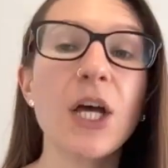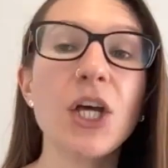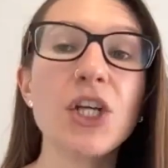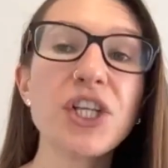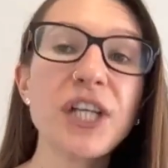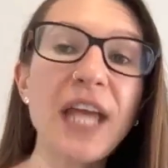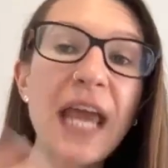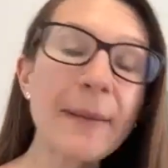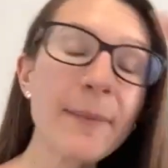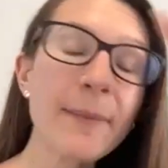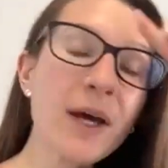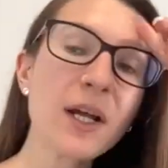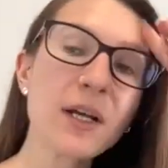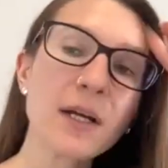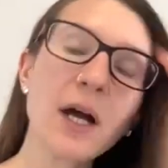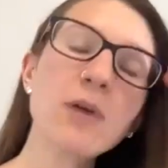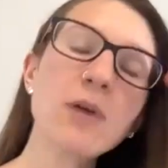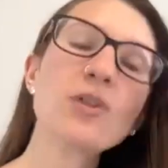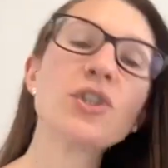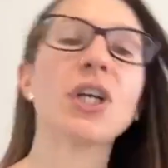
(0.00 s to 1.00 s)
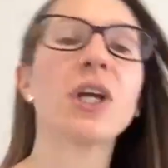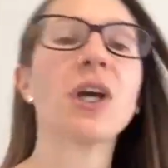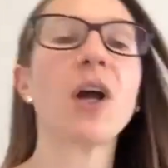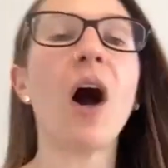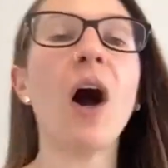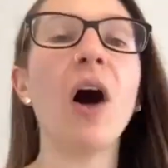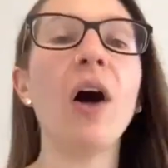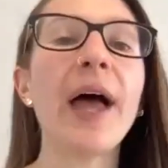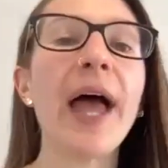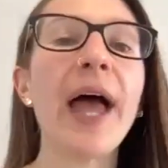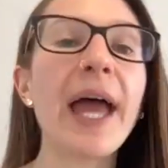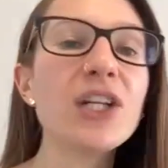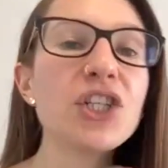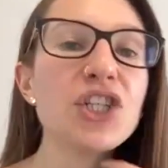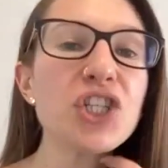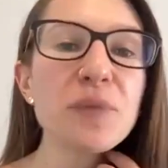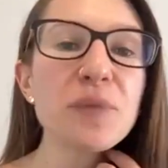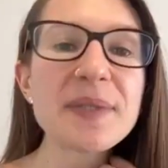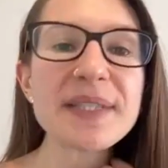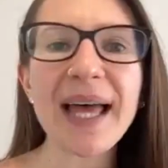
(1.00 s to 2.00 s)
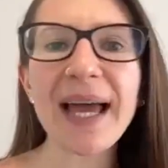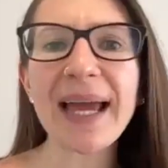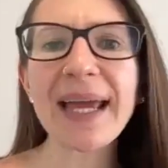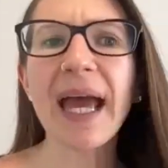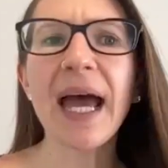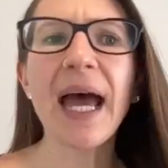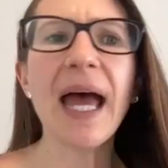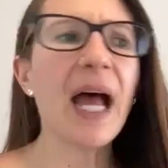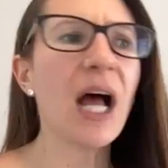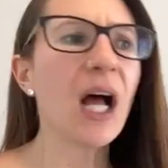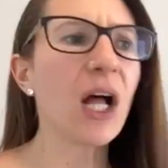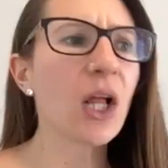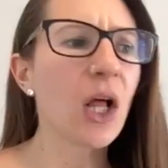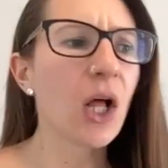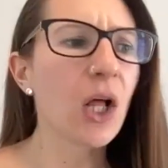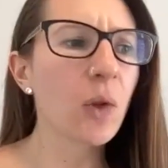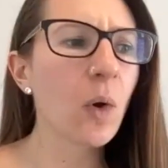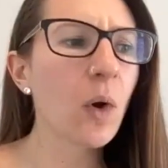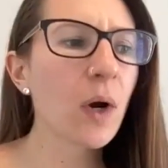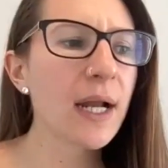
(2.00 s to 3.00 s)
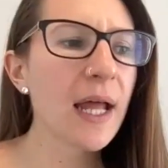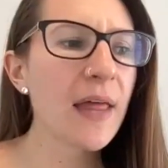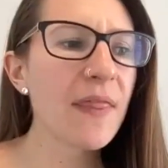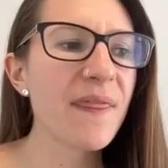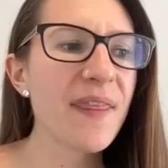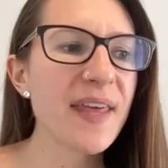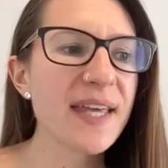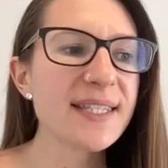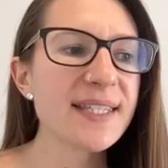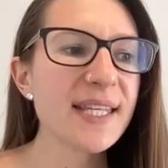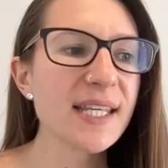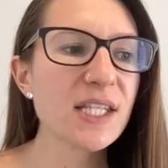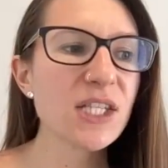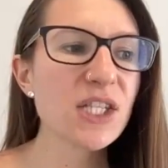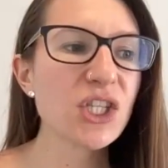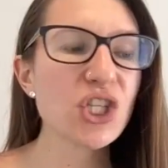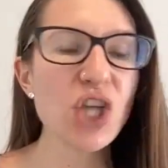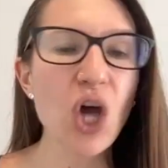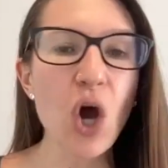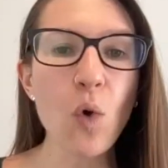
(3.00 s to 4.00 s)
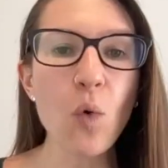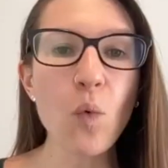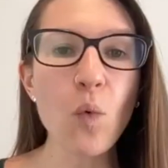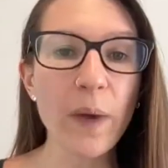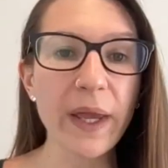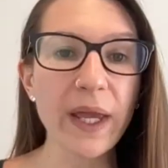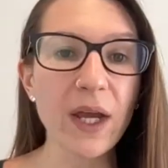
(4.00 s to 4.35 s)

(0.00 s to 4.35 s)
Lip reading: She came on a coaching call and she was like, Lorna, this is so